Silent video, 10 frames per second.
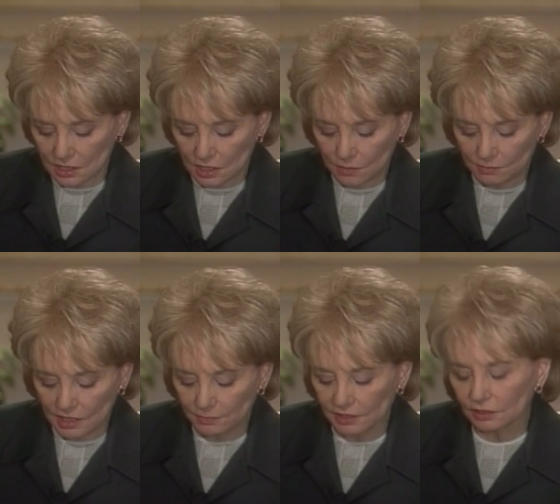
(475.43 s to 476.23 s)

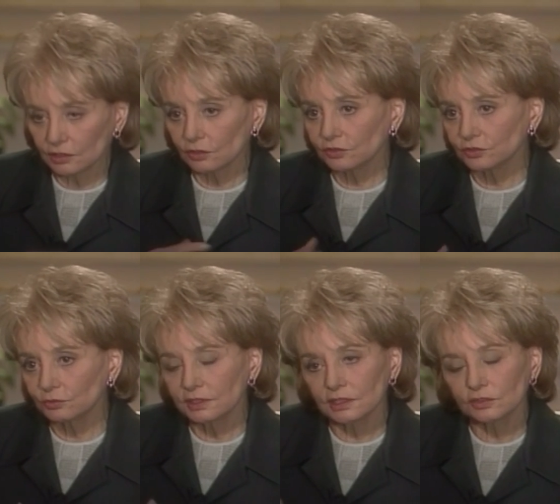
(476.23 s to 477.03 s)
maybe a closer
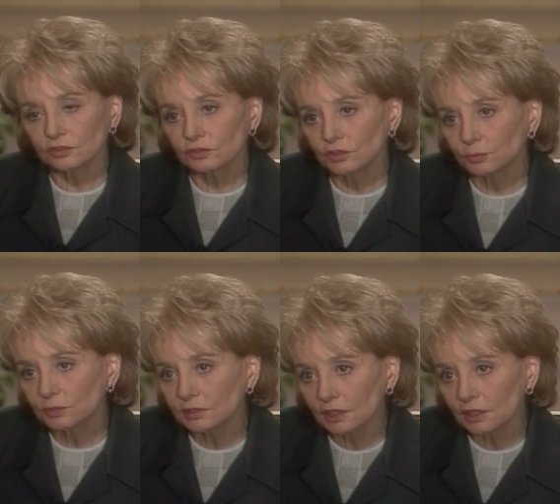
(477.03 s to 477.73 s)
relationship with